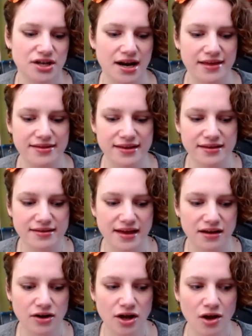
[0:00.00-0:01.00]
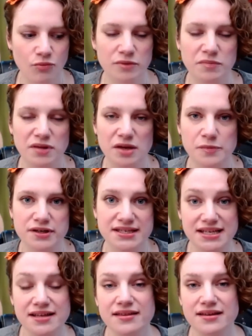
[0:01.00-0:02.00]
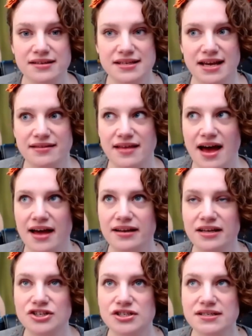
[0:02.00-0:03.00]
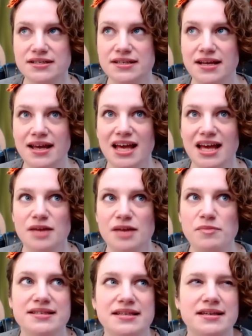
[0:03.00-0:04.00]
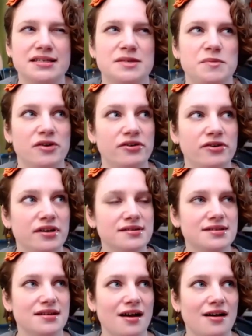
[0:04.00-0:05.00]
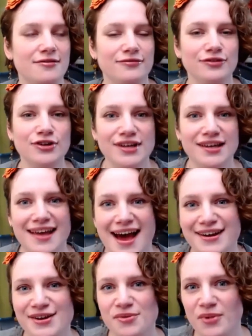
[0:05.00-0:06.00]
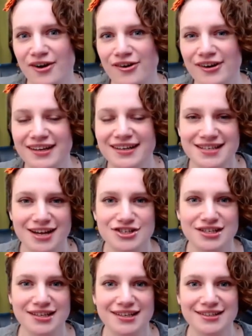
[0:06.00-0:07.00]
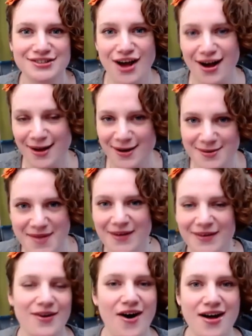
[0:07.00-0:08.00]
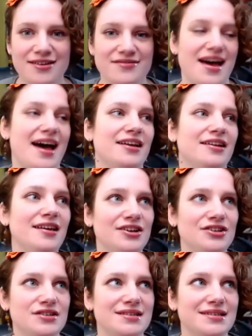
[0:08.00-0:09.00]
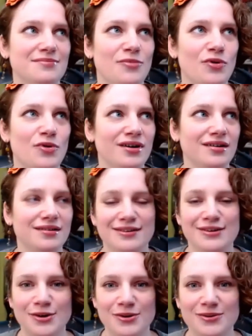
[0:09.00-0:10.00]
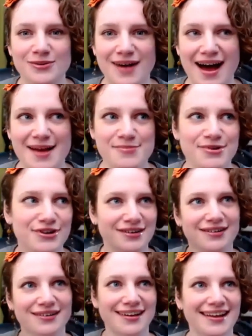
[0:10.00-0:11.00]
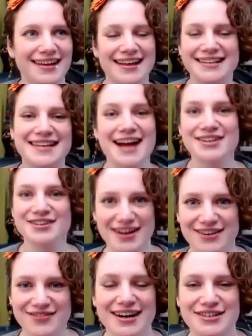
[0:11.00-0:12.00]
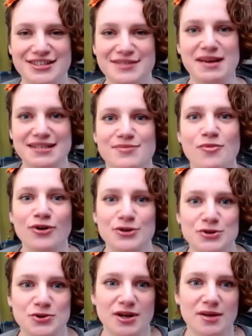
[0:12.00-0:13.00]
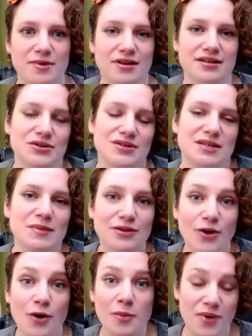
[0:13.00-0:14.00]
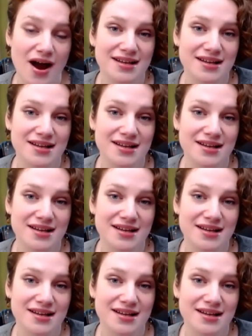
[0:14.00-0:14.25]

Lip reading: And I think that when people see things like that, it makes the experience of looking at it, wearing it, touching it, talking about it, all of that just more, you know, hyper exaggerated, right? It just makes it more enjoyable. And so to me, the whole process